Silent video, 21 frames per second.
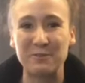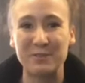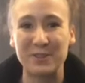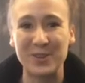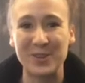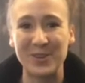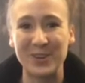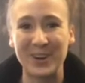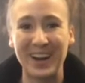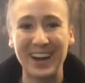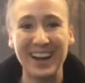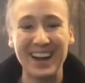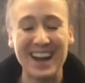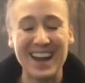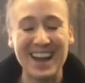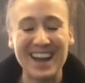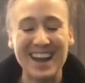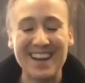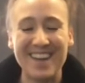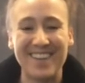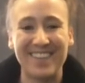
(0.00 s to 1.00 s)
floor.
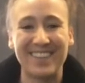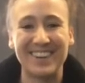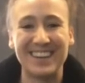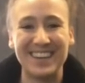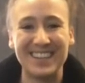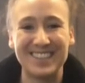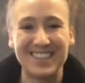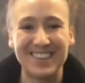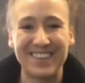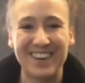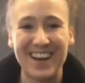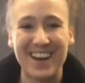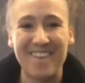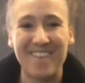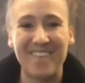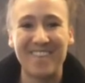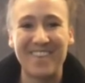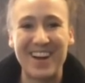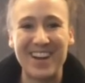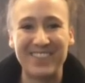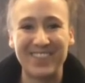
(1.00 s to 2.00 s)
And we're going to do it
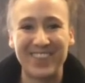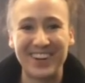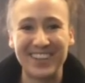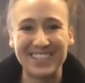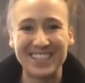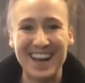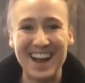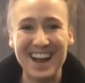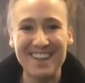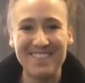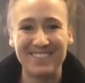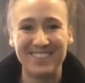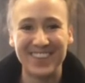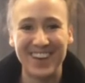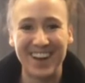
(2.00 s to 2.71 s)
one more time.